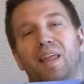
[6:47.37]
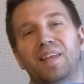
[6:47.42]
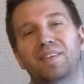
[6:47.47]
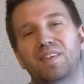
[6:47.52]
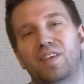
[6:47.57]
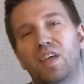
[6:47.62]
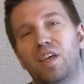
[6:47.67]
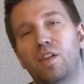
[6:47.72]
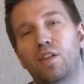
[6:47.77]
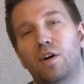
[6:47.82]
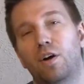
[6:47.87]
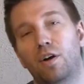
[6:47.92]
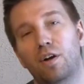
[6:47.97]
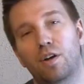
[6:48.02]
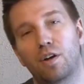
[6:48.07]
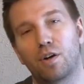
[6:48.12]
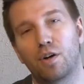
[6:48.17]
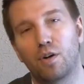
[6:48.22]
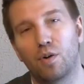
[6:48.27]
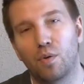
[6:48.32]
That's Key
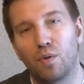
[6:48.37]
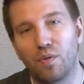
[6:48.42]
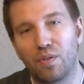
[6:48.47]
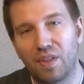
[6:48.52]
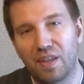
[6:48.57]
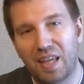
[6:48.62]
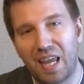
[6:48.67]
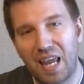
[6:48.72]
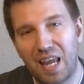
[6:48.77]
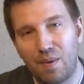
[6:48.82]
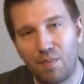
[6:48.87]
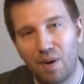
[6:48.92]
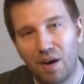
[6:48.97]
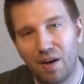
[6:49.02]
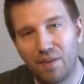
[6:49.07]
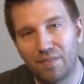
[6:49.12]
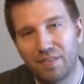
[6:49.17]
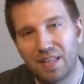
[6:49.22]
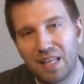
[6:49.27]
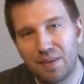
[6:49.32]
Largo, the game
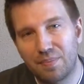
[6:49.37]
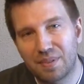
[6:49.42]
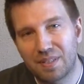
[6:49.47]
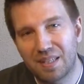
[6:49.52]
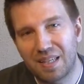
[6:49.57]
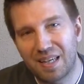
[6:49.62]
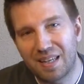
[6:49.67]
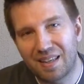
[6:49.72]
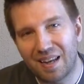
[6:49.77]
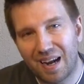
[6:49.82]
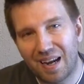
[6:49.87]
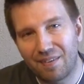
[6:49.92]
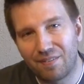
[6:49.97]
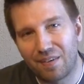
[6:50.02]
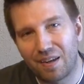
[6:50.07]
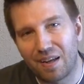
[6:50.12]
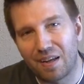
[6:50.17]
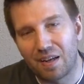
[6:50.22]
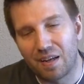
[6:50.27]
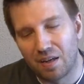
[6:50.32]
of deep sea
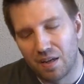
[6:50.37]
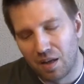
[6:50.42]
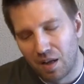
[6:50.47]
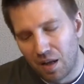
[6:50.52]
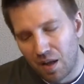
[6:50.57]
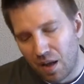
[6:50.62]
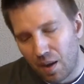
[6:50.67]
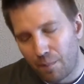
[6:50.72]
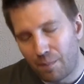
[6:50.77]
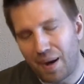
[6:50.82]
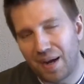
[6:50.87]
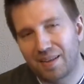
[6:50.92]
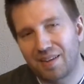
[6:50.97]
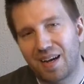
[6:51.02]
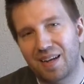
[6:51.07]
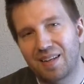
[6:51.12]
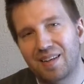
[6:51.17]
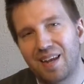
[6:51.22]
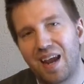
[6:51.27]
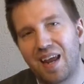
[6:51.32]
diving by
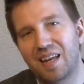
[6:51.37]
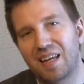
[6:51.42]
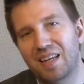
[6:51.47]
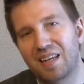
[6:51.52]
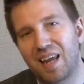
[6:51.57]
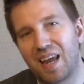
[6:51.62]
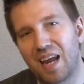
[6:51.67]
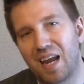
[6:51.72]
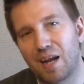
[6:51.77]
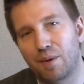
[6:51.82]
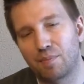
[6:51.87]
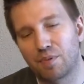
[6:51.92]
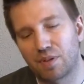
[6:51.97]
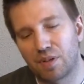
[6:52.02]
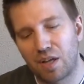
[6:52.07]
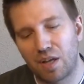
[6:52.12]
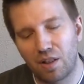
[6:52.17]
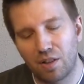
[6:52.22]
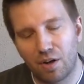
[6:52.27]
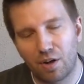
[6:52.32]
Titanic Games.
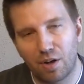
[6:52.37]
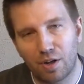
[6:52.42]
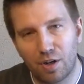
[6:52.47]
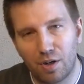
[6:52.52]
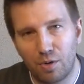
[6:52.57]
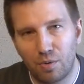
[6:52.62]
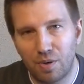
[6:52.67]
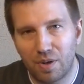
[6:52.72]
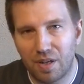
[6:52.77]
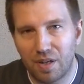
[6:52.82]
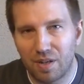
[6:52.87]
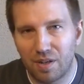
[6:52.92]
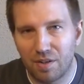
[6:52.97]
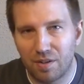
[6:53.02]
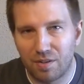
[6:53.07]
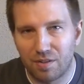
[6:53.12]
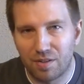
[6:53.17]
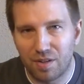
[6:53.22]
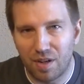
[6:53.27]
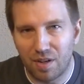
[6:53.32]
Key Largo
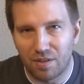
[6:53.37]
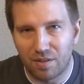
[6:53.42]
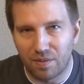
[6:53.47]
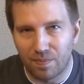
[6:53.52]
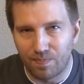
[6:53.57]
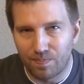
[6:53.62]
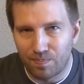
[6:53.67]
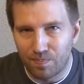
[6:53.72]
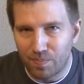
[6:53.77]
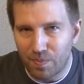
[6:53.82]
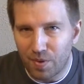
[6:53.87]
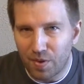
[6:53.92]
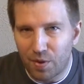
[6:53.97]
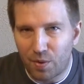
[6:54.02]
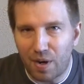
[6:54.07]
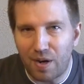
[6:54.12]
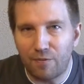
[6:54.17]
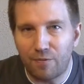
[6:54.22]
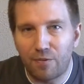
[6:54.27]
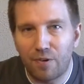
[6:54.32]
is just
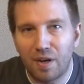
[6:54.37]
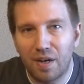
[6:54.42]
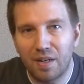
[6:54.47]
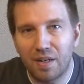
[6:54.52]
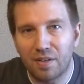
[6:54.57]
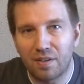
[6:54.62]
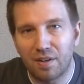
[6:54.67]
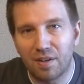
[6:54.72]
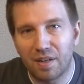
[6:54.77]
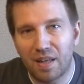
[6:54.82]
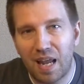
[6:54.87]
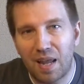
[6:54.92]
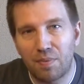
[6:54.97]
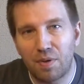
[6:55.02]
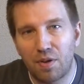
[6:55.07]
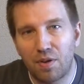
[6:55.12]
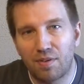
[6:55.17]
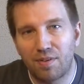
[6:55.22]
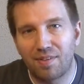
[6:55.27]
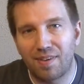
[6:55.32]
great fun. It's a game
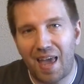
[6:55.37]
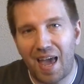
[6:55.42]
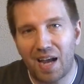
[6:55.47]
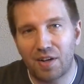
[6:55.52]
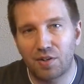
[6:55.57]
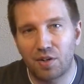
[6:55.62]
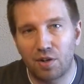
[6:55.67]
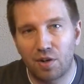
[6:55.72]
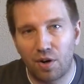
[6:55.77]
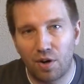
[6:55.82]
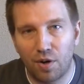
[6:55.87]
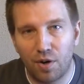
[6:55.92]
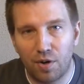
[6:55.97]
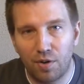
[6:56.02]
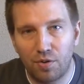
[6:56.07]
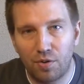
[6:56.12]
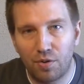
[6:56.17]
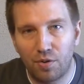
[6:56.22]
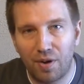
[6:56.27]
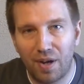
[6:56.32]
that uses action
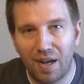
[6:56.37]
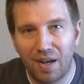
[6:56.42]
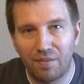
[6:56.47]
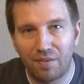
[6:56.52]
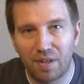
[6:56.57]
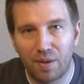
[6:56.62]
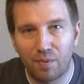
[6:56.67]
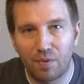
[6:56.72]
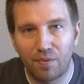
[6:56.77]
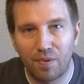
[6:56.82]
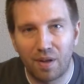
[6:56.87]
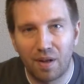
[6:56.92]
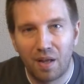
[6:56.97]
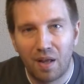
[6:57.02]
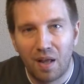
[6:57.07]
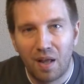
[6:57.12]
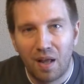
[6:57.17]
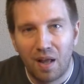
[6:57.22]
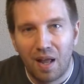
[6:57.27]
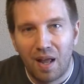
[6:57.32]
cards. You'll have a number of
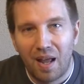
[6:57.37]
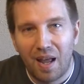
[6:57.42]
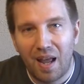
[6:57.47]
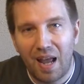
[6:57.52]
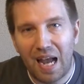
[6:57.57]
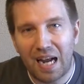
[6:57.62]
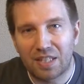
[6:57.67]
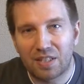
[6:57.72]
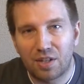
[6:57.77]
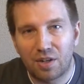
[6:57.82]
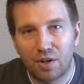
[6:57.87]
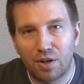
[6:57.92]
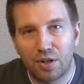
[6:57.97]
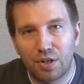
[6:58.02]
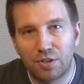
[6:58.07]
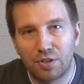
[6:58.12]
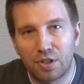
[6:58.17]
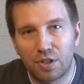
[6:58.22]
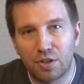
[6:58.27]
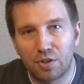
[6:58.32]
action
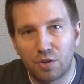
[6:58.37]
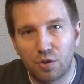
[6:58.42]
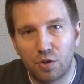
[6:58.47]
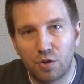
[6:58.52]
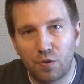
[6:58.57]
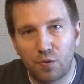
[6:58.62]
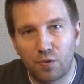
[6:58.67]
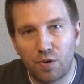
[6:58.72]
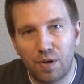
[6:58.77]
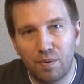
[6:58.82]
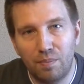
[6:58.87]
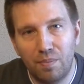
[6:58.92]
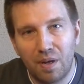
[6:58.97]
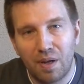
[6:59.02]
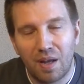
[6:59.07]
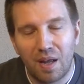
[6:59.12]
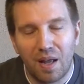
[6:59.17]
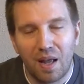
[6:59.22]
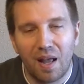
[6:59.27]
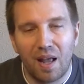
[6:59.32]
cards you can choose from,
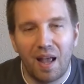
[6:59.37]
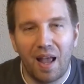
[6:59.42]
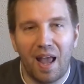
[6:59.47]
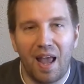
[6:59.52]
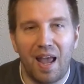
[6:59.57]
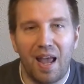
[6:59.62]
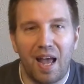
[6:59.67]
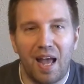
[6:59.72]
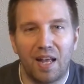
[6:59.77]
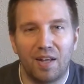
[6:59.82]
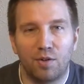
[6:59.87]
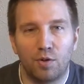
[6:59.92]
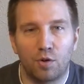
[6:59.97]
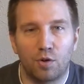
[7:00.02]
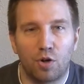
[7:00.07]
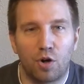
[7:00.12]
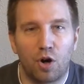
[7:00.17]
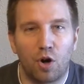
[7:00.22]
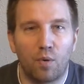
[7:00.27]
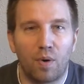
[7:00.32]
and
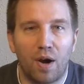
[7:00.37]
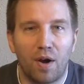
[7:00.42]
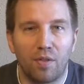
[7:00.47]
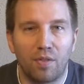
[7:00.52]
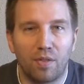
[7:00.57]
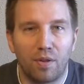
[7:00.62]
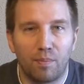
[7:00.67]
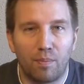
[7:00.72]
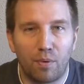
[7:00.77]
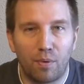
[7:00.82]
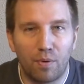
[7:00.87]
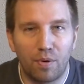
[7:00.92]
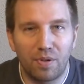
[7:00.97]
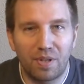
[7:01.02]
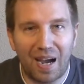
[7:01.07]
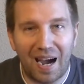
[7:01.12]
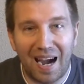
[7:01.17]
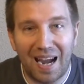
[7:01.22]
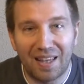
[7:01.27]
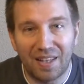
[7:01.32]
you'll go around the board, the